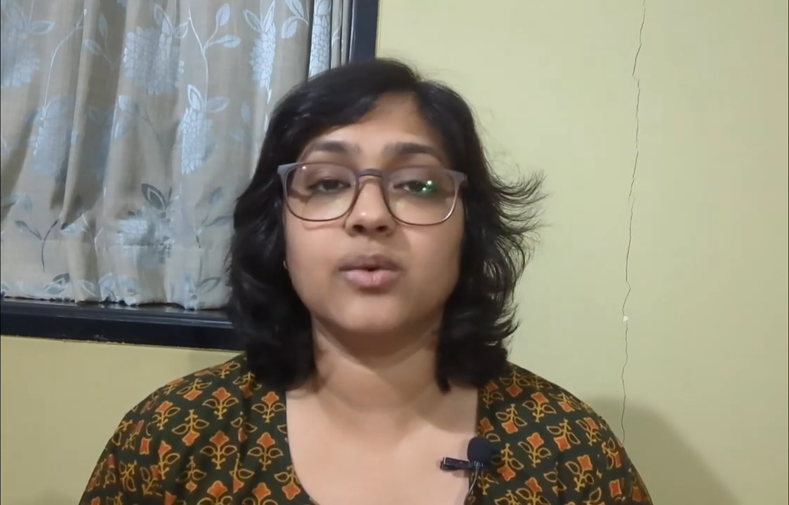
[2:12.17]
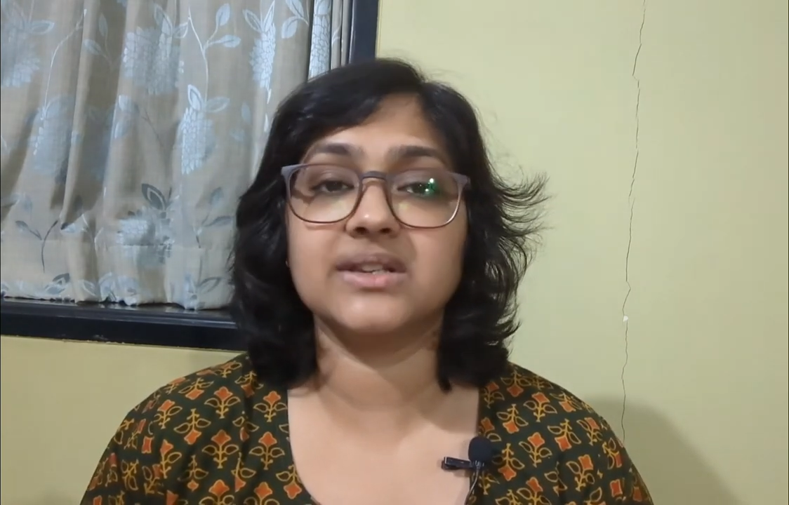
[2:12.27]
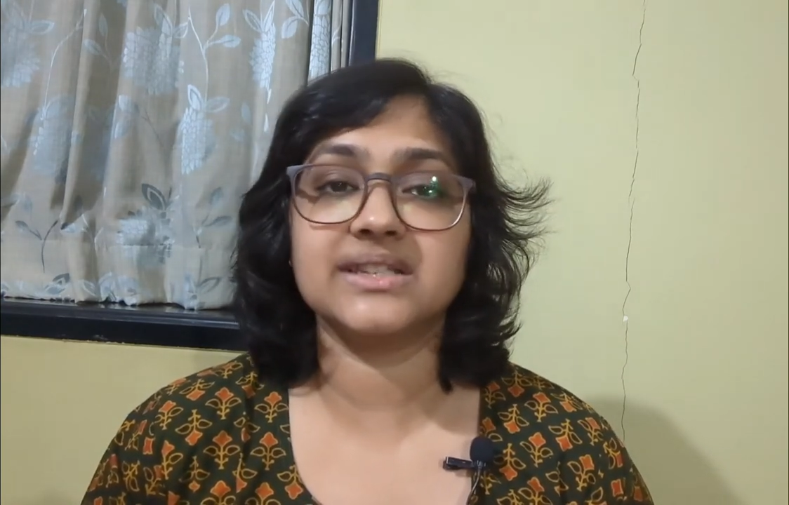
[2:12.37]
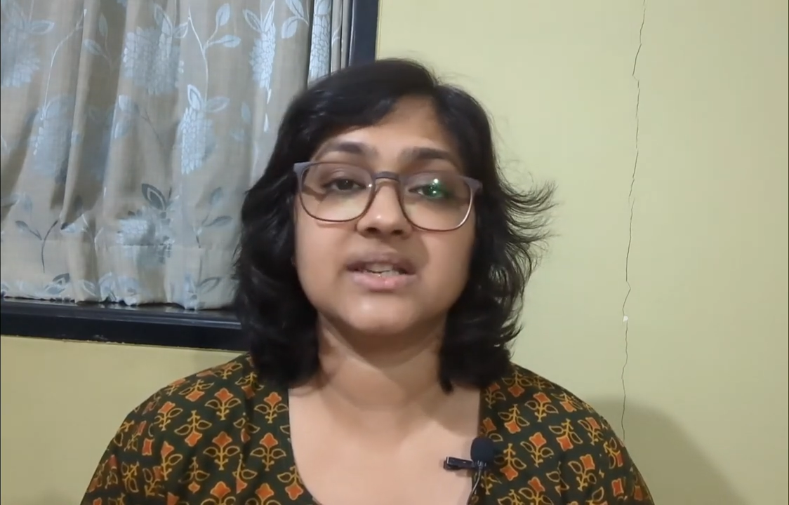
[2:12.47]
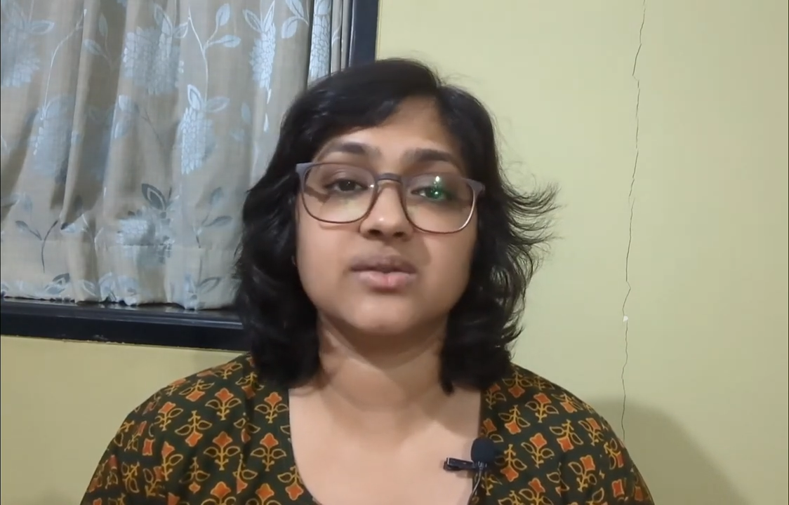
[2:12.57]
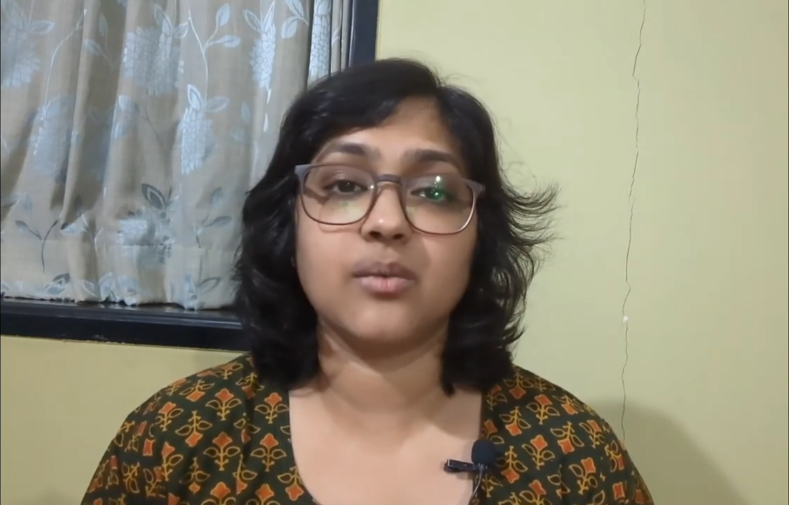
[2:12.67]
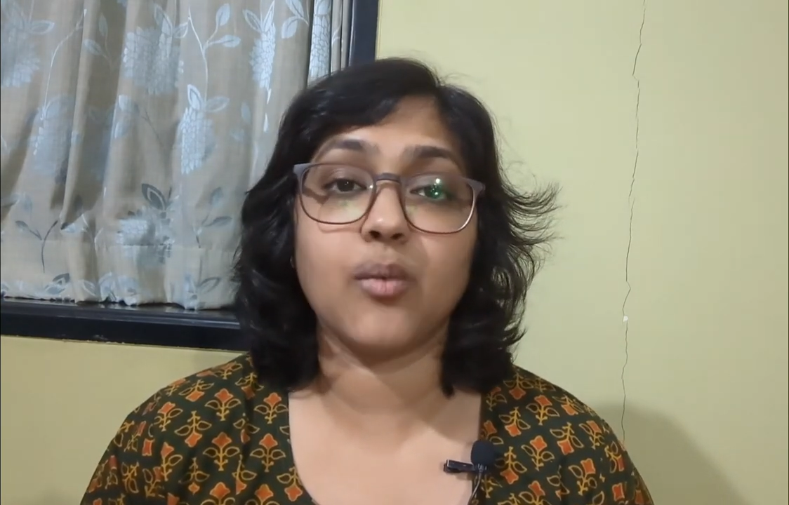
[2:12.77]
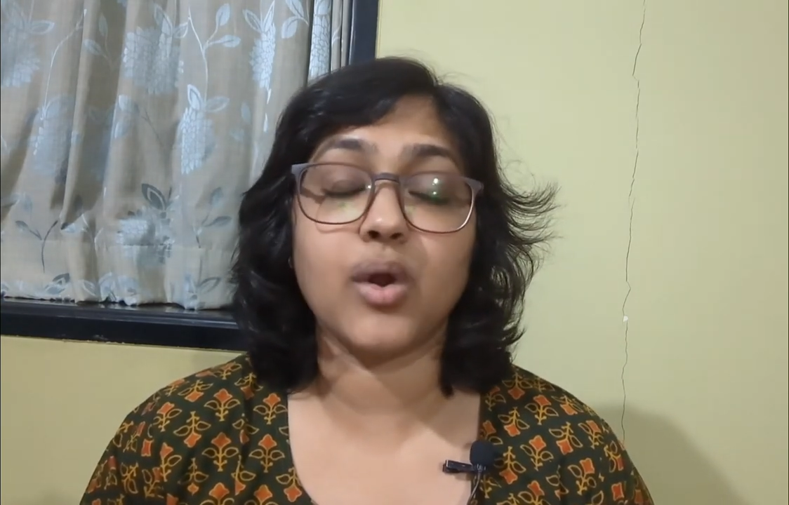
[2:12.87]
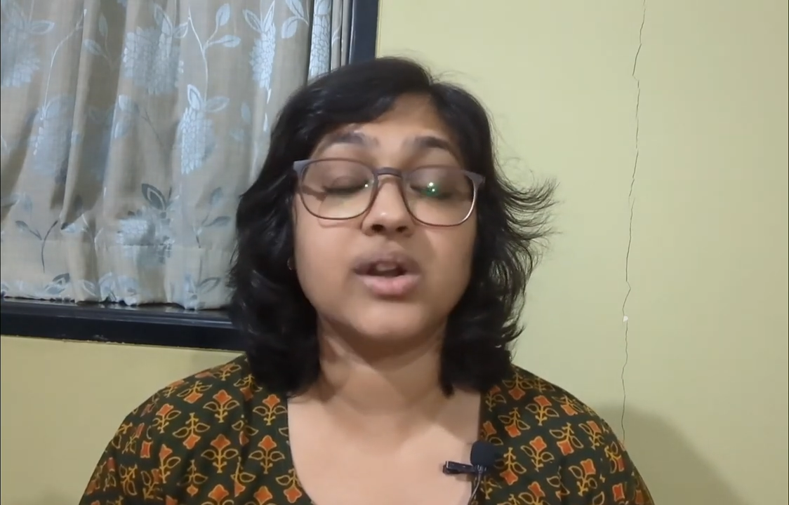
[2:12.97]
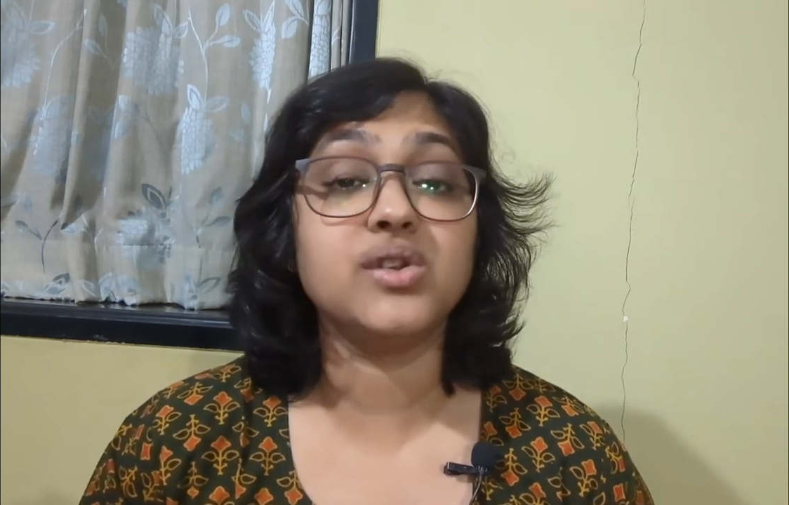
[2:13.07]
versus
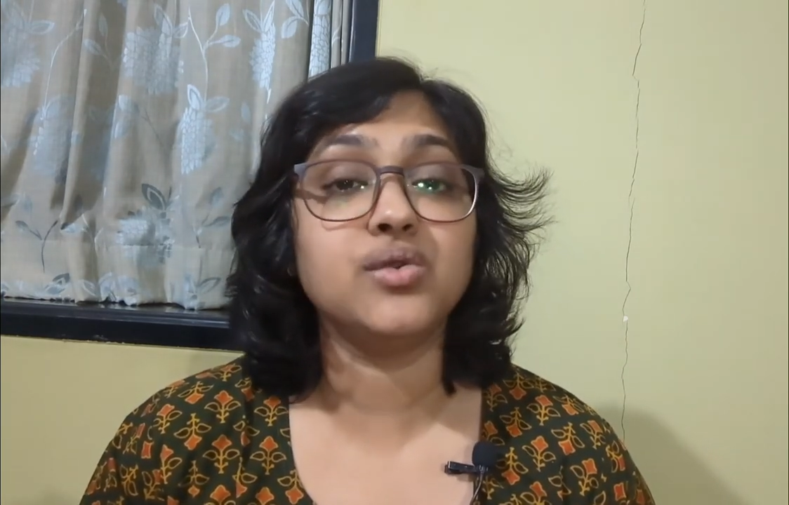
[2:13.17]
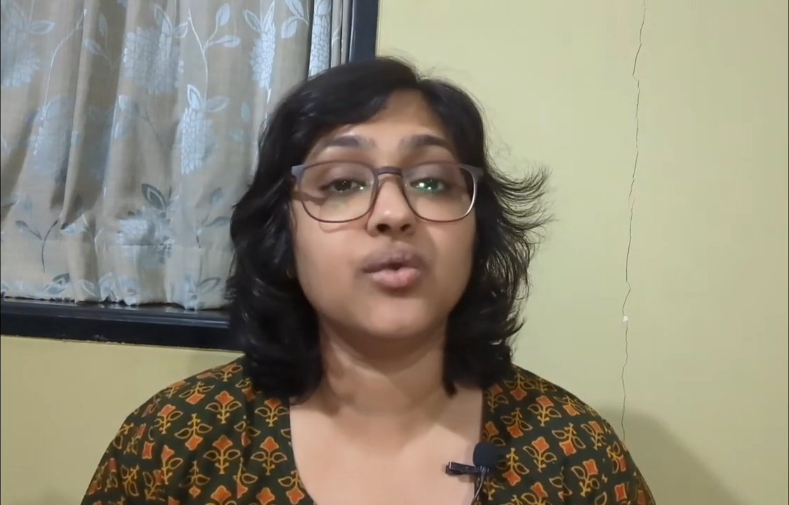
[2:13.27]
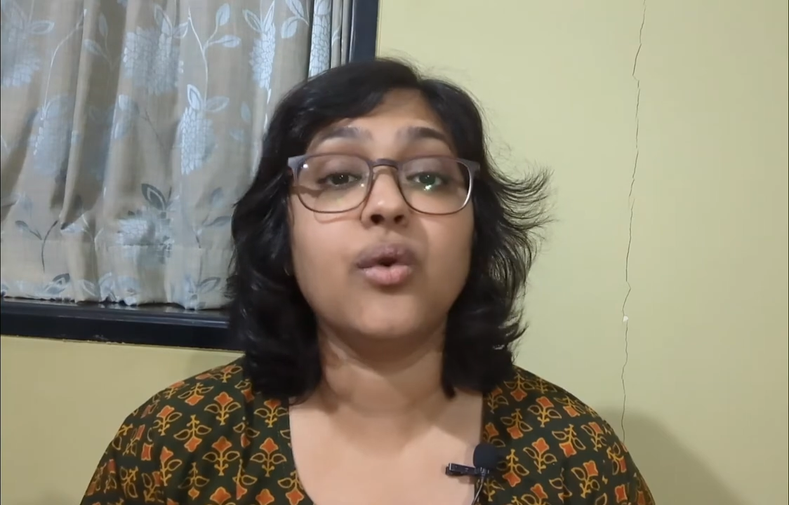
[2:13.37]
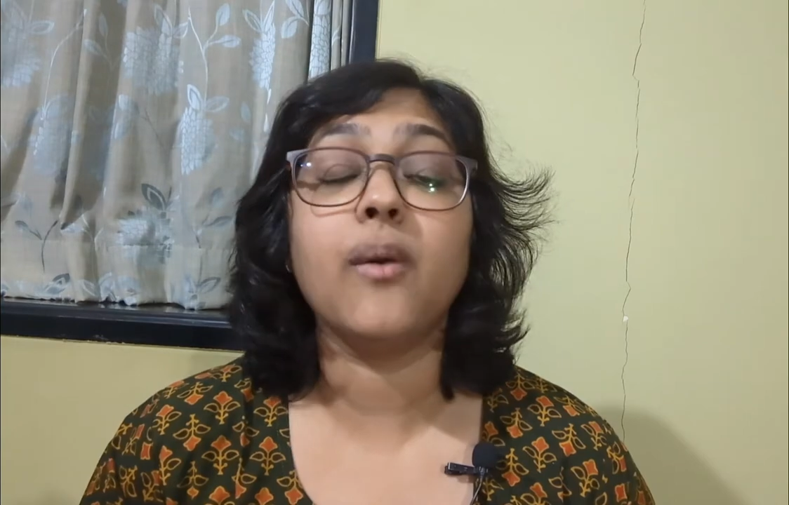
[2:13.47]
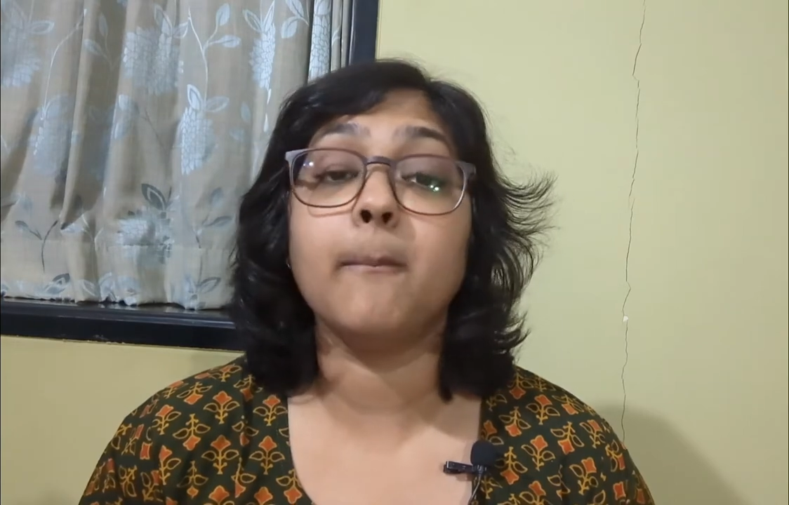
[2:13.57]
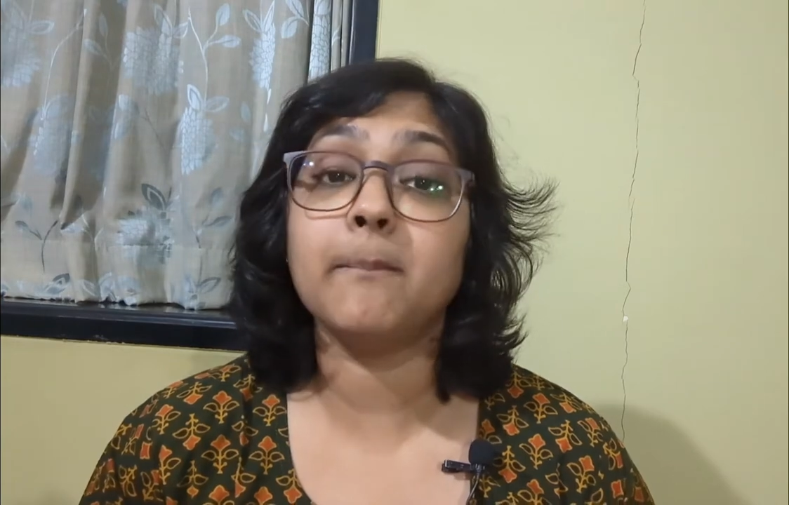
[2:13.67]
what you